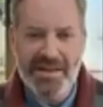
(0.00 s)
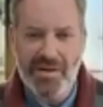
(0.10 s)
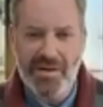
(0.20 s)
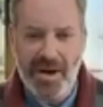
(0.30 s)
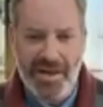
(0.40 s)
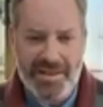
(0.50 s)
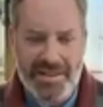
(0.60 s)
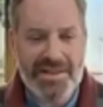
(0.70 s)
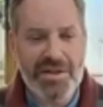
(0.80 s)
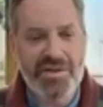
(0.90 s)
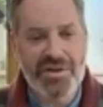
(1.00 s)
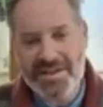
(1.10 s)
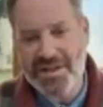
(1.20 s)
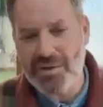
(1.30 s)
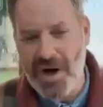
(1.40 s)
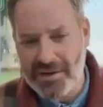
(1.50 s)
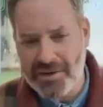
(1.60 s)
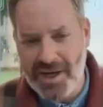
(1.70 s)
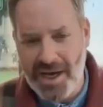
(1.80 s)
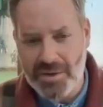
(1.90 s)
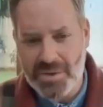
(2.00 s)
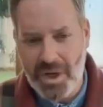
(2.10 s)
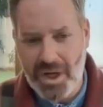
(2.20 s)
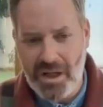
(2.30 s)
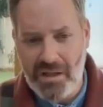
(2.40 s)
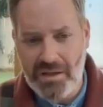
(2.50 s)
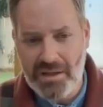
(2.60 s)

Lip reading: credits. He's a director now as well.